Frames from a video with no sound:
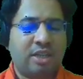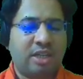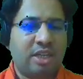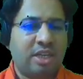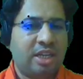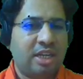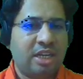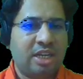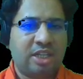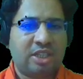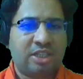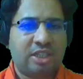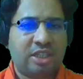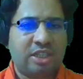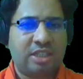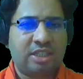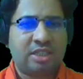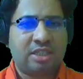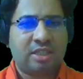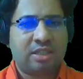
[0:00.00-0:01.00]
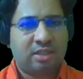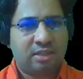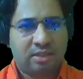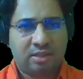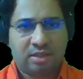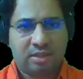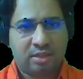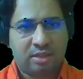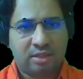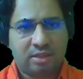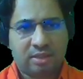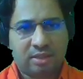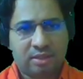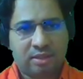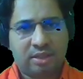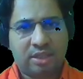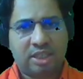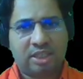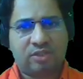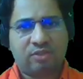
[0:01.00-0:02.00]
in English is
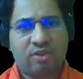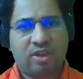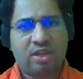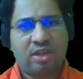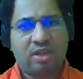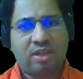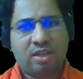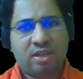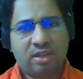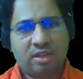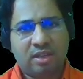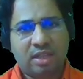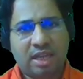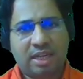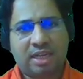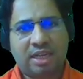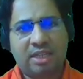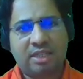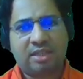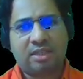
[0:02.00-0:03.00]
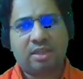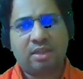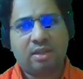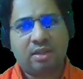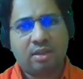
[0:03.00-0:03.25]
this one, that is